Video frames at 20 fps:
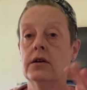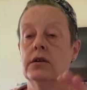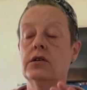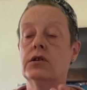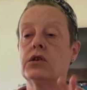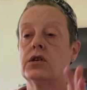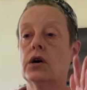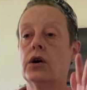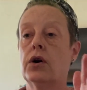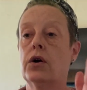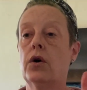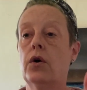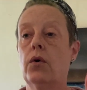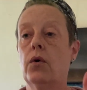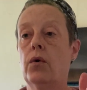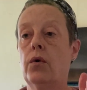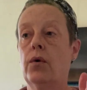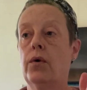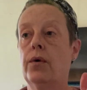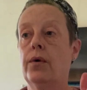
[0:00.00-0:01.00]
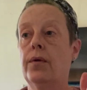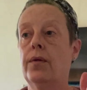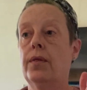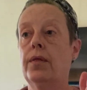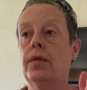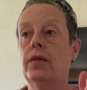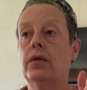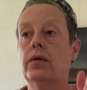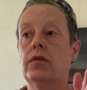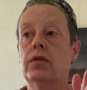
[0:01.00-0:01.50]
So
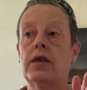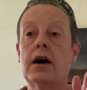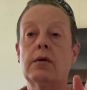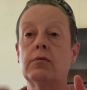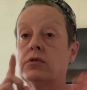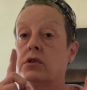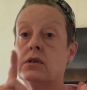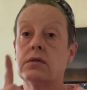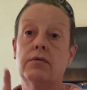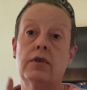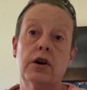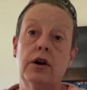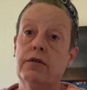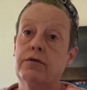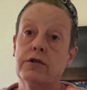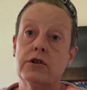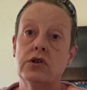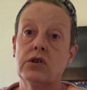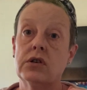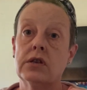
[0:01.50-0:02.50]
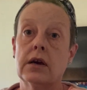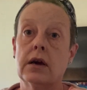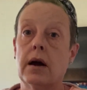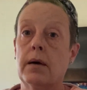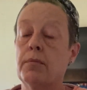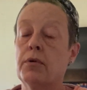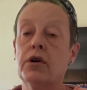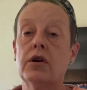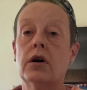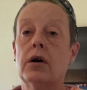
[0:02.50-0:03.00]
that was the very first thing I
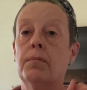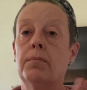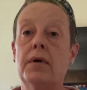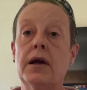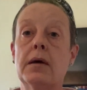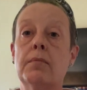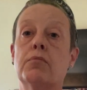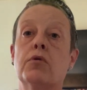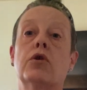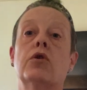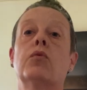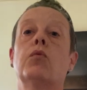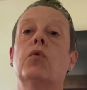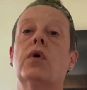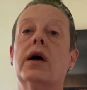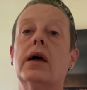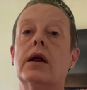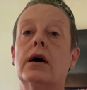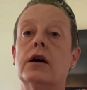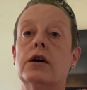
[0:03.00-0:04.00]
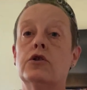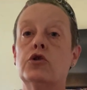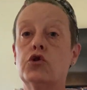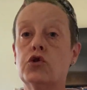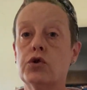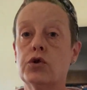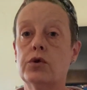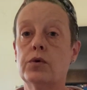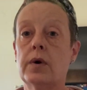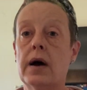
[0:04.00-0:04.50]
put on paper when I
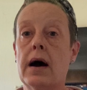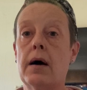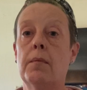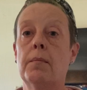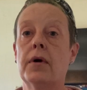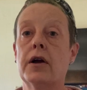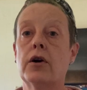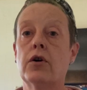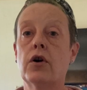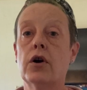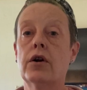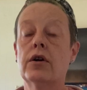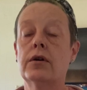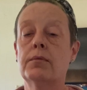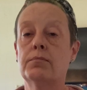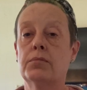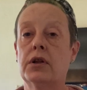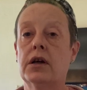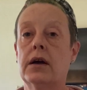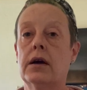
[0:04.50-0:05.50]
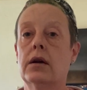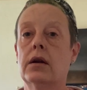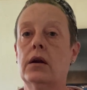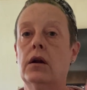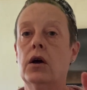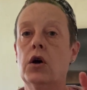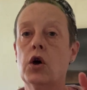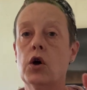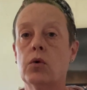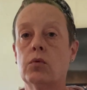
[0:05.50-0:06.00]
drew out my garden
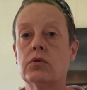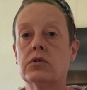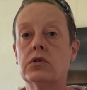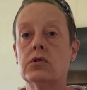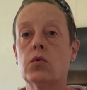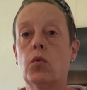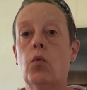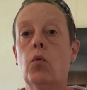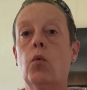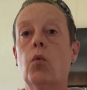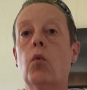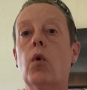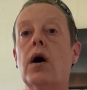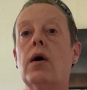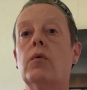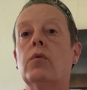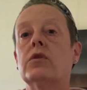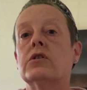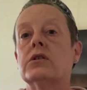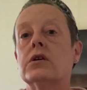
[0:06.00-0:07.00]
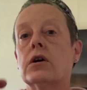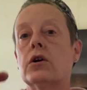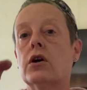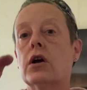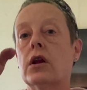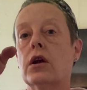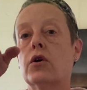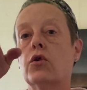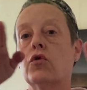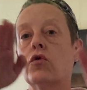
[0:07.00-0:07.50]
plan, was what was I
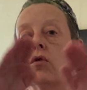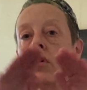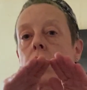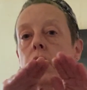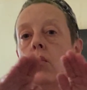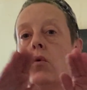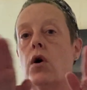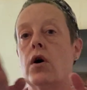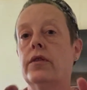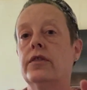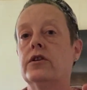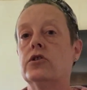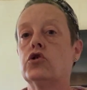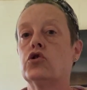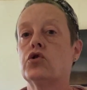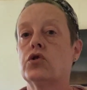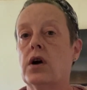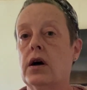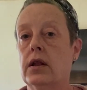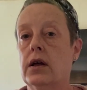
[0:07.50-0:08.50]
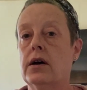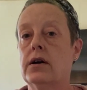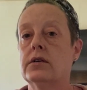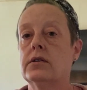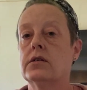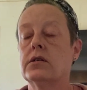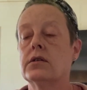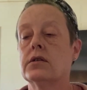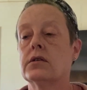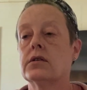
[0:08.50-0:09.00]
gonna grow on the
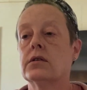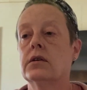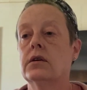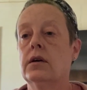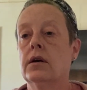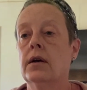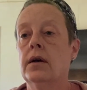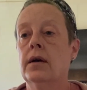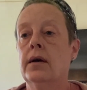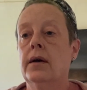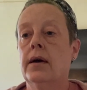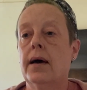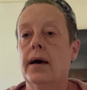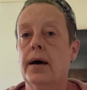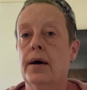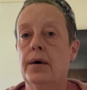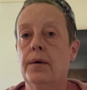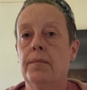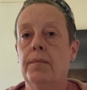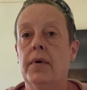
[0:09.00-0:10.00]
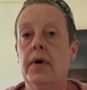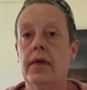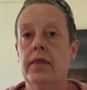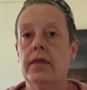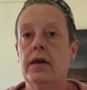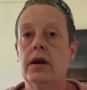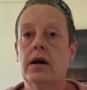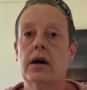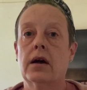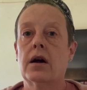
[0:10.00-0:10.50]
trellis. And
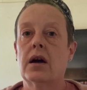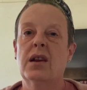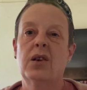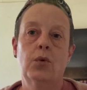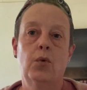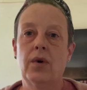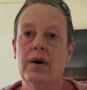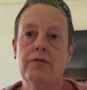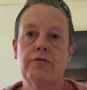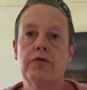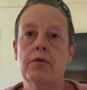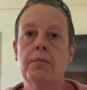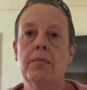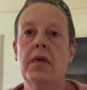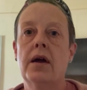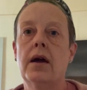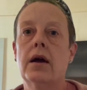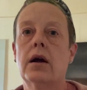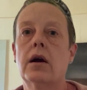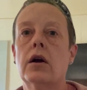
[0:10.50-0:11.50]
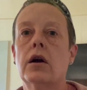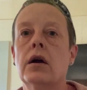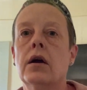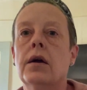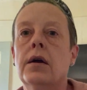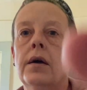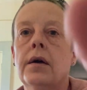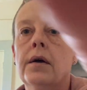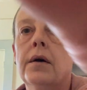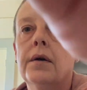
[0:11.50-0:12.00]
then I kind of went from there.
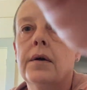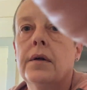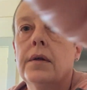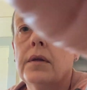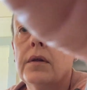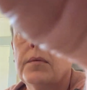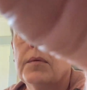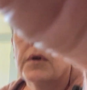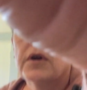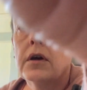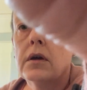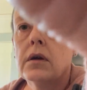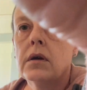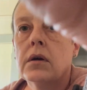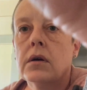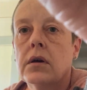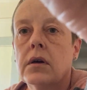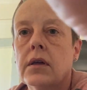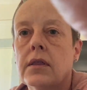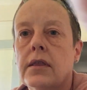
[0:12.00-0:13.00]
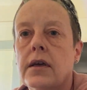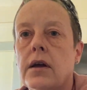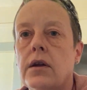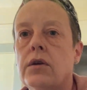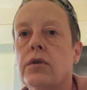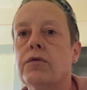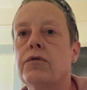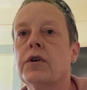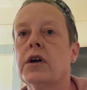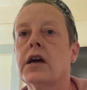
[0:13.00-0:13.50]
I get that
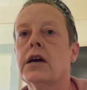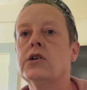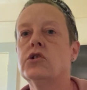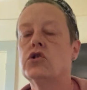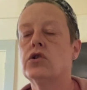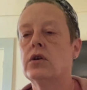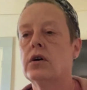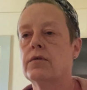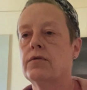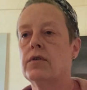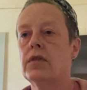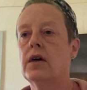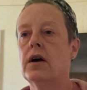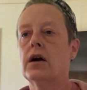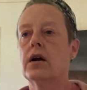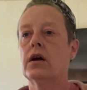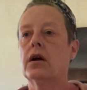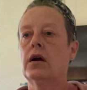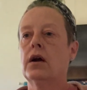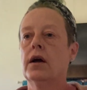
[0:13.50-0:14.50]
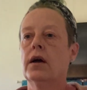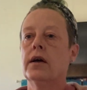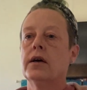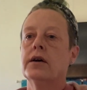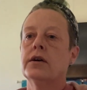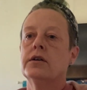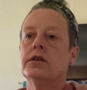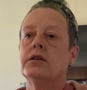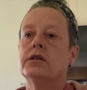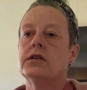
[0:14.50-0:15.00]
notification off of there.
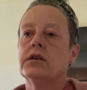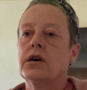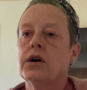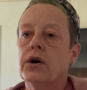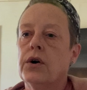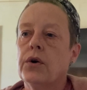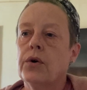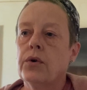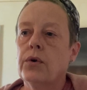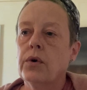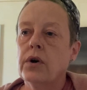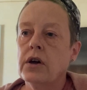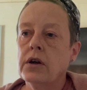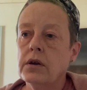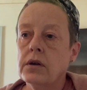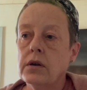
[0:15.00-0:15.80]
So